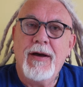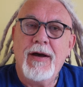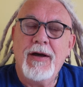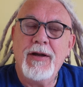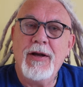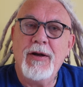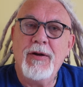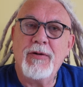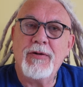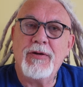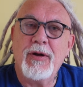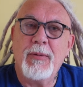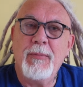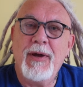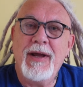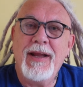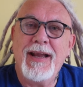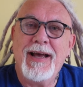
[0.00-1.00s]
And he looked
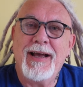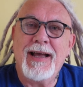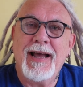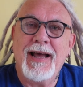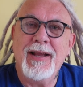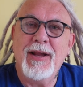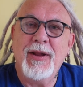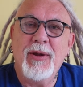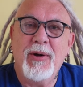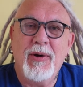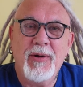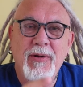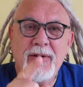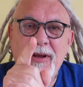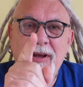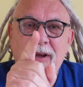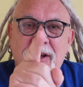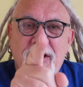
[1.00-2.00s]
at me and I kind of
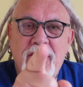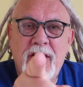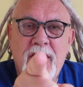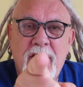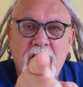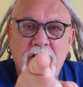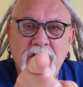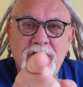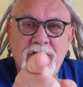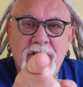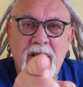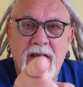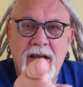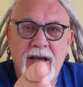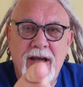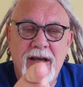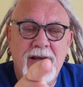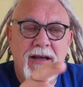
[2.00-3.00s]
thought,
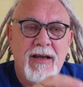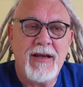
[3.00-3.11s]
Gotcha.